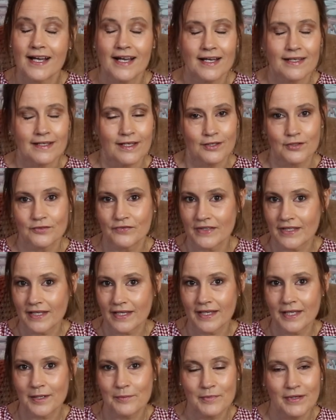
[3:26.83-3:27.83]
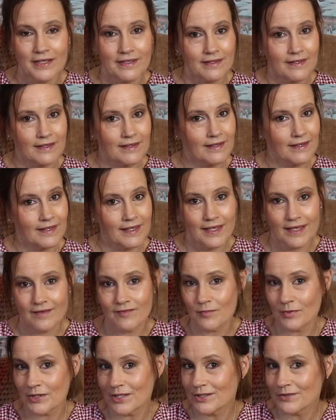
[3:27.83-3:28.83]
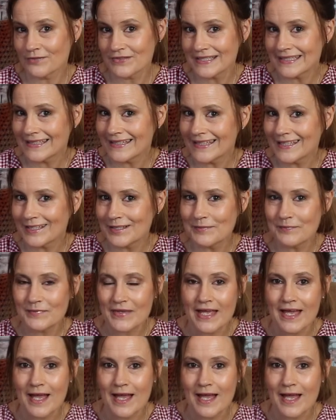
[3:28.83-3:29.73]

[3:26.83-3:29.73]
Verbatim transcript: And I love a gingham. I think everybody loves a gingham,